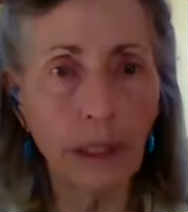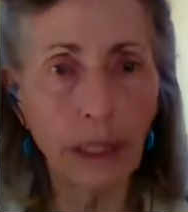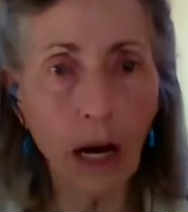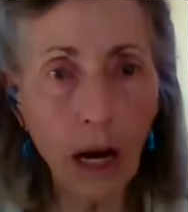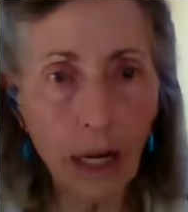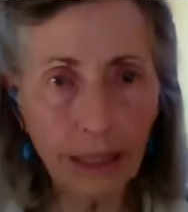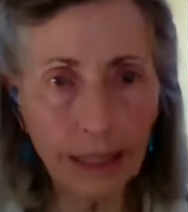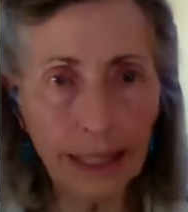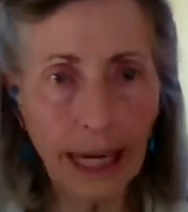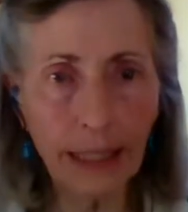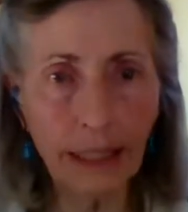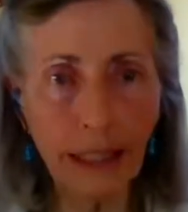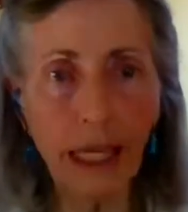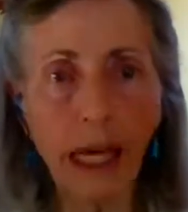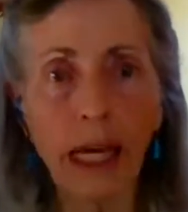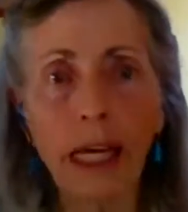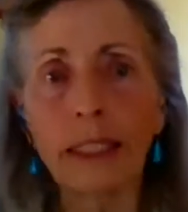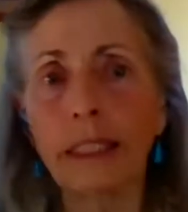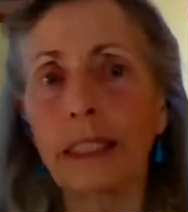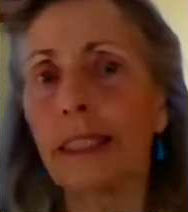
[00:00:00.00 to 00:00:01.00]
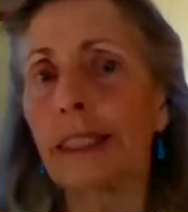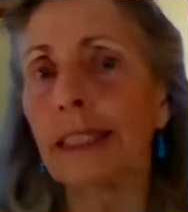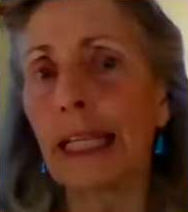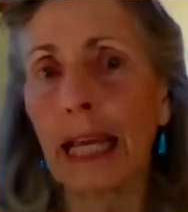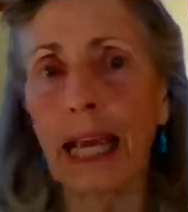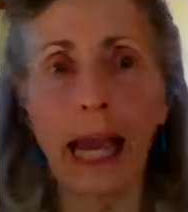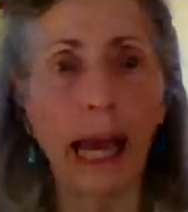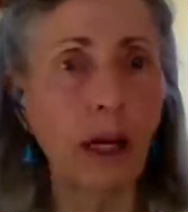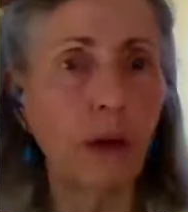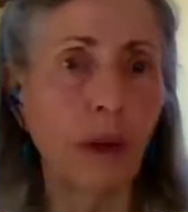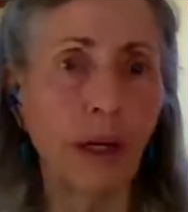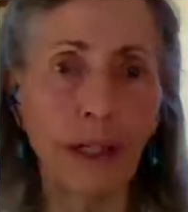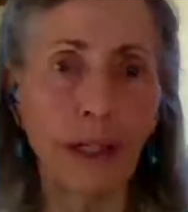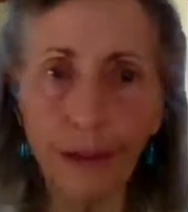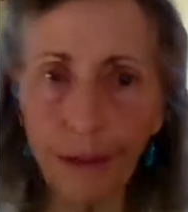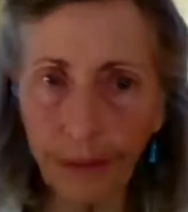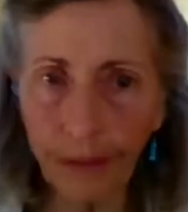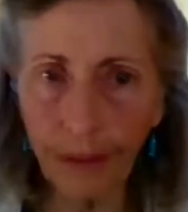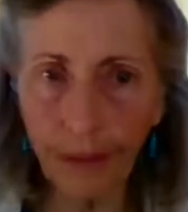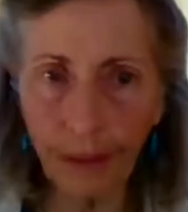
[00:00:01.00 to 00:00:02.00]
contact us and say, how do I
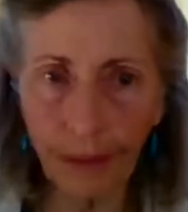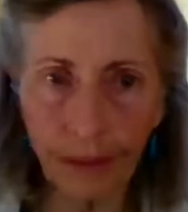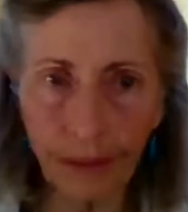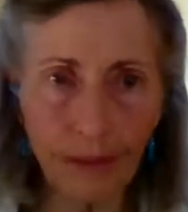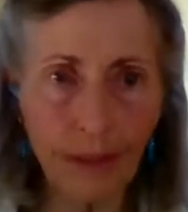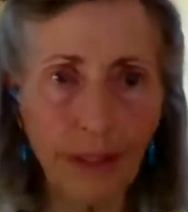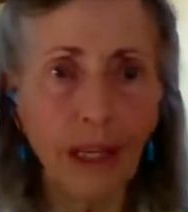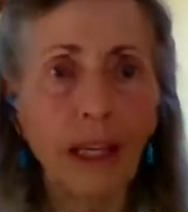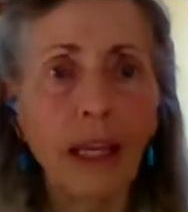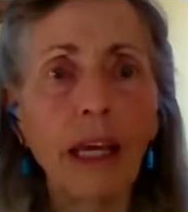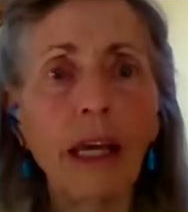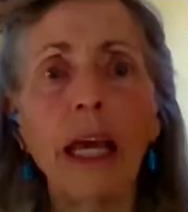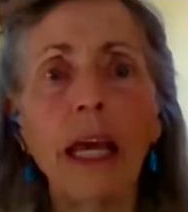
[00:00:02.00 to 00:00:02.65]
do this?